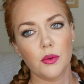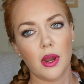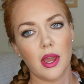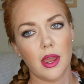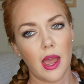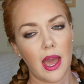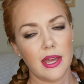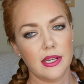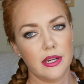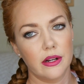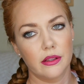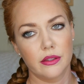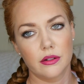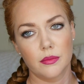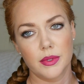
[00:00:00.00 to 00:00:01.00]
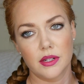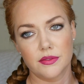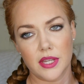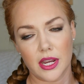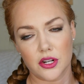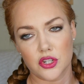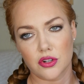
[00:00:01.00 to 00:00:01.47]
why adding a little bit
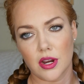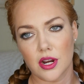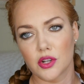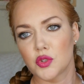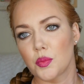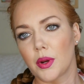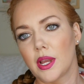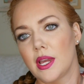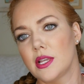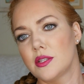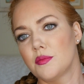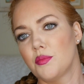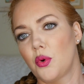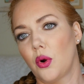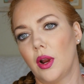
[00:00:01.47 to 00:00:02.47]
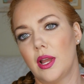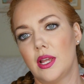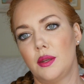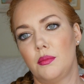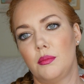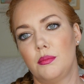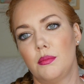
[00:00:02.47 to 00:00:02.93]
of texture hairspray is
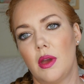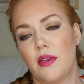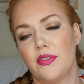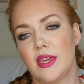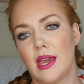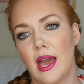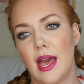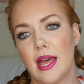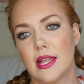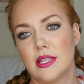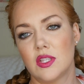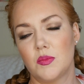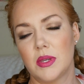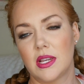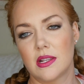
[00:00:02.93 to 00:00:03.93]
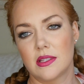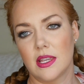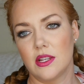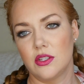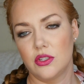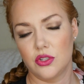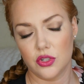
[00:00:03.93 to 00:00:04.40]
important at the ends, because
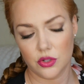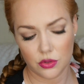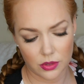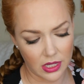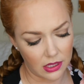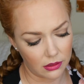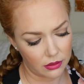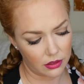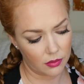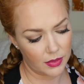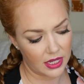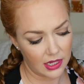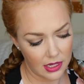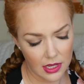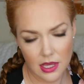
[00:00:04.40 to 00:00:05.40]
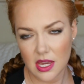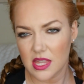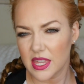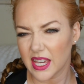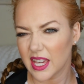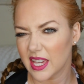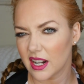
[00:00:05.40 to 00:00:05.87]
they can get a
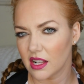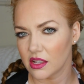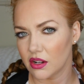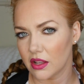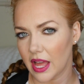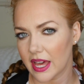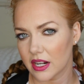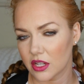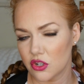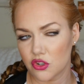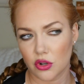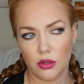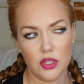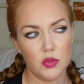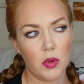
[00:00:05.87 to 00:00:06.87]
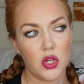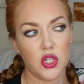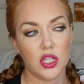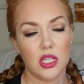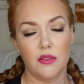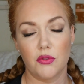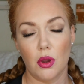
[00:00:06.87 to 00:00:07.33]
little out of control,
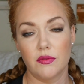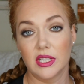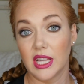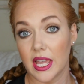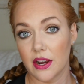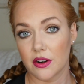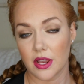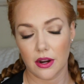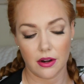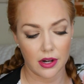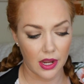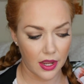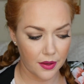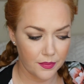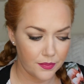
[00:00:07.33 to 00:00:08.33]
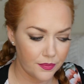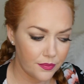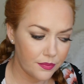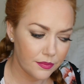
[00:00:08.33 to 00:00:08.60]
especially if you have a layered haircut.